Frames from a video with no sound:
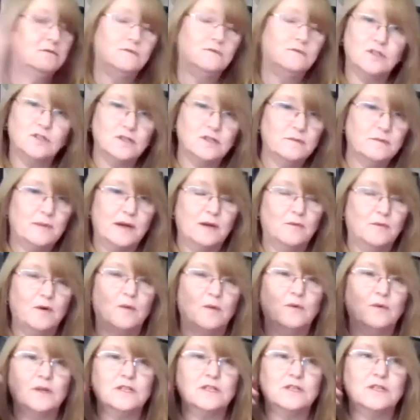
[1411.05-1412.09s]
doesn't matter
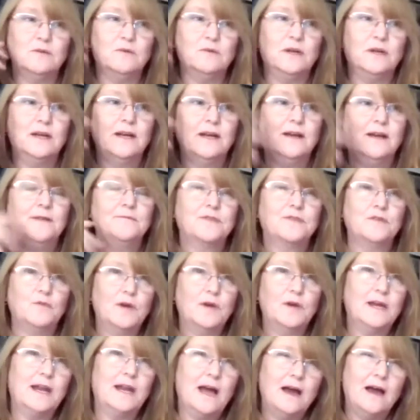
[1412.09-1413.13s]
what we're doing if we
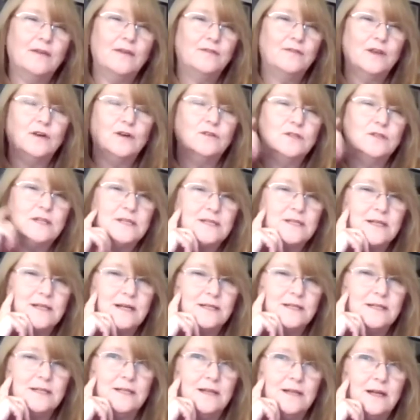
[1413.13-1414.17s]
can have that
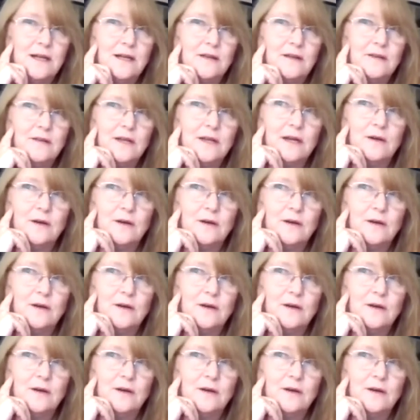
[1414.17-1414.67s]
understanding then i think